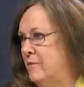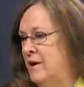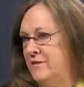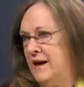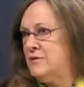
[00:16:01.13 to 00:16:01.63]

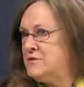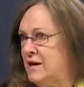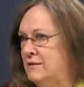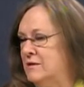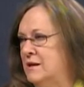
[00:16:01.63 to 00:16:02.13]
on the
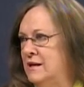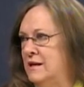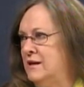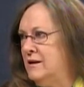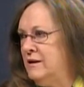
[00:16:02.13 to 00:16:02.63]
outside looking
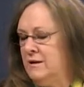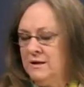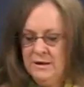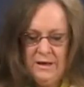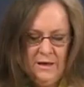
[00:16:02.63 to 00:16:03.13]
in,
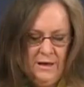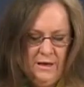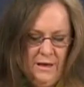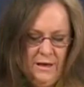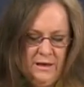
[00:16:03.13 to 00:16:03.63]

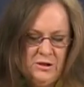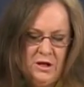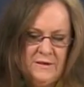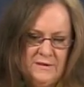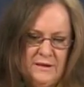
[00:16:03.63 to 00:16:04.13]
it
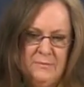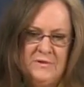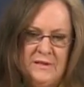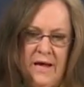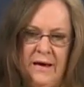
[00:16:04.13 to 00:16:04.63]
just
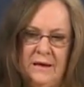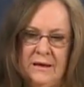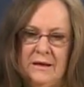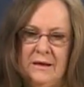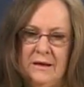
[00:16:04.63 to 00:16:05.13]
seems like
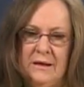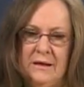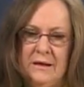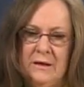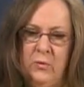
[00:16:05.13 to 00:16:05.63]

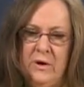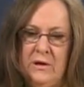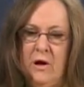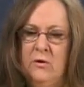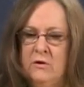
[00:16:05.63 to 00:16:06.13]
we
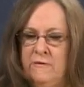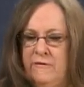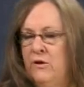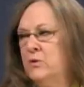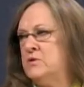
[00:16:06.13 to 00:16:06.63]
local
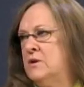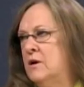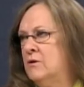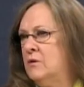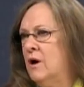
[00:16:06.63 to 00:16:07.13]
folks
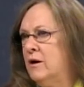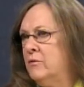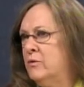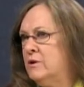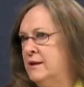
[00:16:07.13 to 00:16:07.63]
are, are
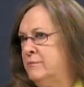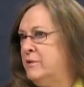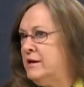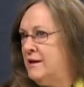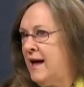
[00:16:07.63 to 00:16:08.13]
really
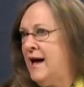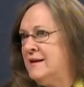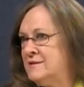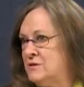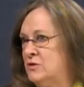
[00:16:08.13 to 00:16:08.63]
being
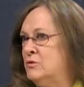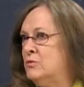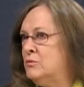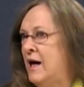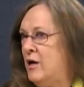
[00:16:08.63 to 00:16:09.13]
asked
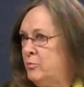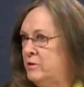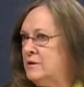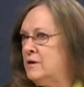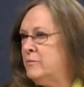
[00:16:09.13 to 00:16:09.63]
to help a
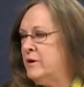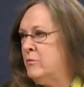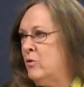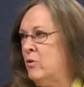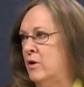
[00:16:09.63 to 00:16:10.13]
little bit
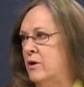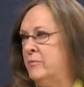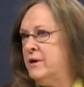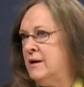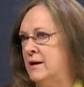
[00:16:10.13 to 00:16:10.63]
more
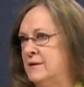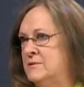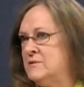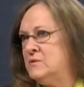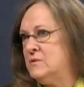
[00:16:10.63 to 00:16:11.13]

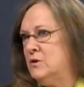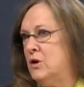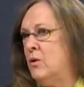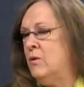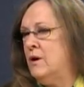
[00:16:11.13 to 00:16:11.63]
because, you
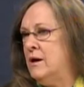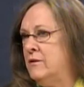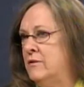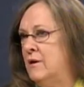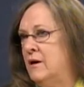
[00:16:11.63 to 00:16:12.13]
know,
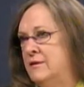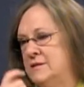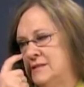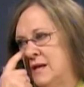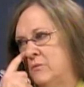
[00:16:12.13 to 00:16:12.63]
on, on the
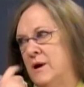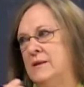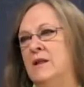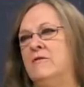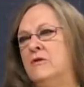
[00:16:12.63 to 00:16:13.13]
statewide
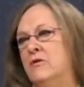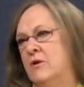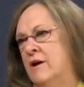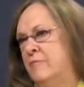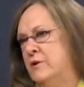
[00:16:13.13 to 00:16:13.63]
level, there
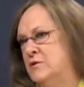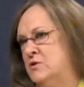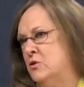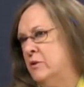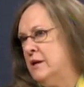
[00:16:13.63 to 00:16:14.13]
have been
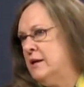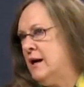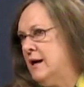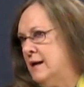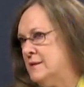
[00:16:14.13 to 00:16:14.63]
so many
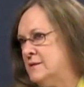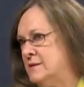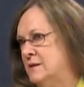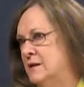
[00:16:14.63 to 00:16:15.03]
cuts.